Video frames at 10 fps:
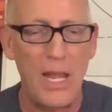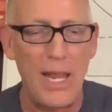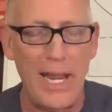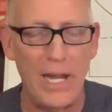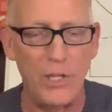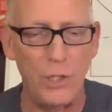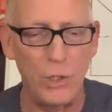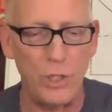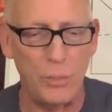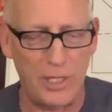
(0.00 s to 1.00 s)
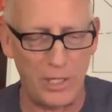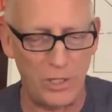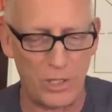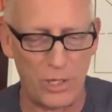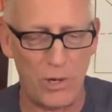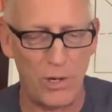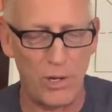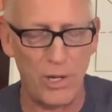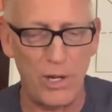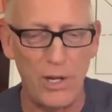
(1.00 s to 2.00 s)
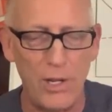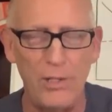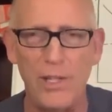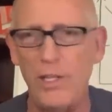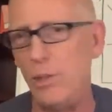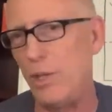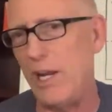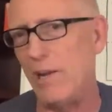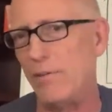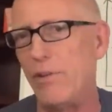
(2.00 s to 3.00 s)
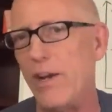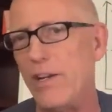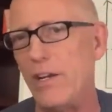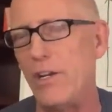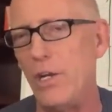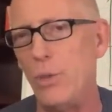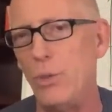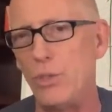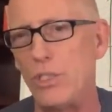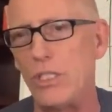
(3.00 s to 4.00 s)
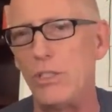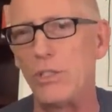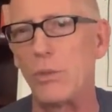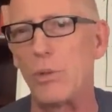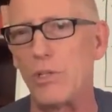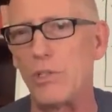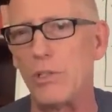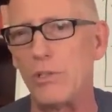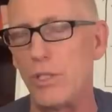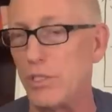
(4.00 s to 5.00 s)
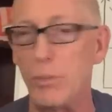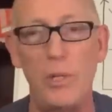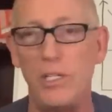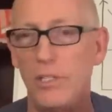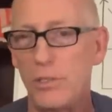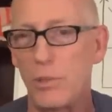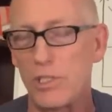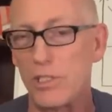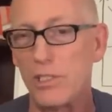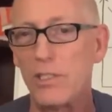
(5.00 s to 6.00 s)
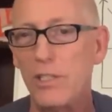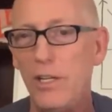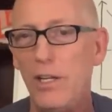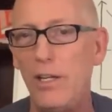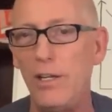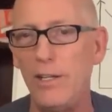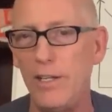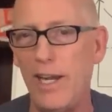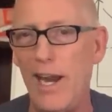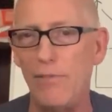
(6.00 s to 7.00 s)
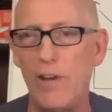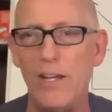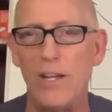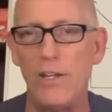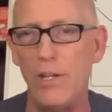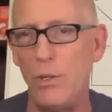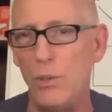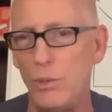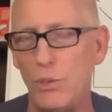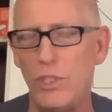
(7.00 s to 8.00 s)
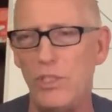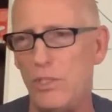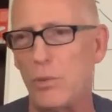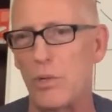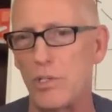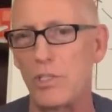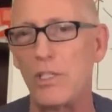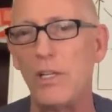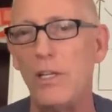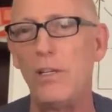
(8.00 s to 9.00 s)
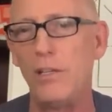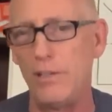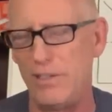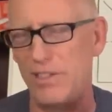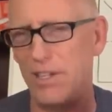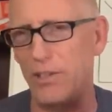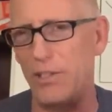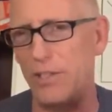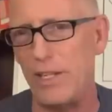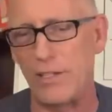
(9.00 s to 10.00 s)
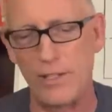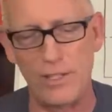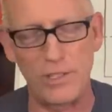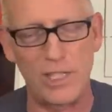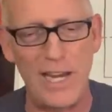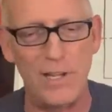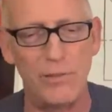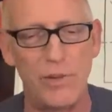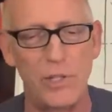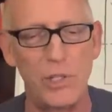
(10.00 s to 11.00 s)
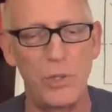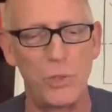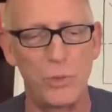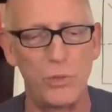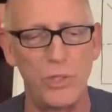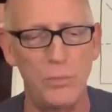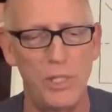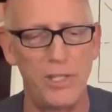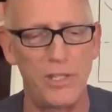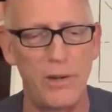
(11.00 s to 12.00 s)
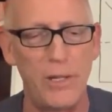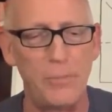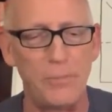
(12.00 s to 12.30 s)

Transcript: And you should be concerned that you can't find a news source, just opinion sources. You can't find a news source to tell you that this gain of function was really military.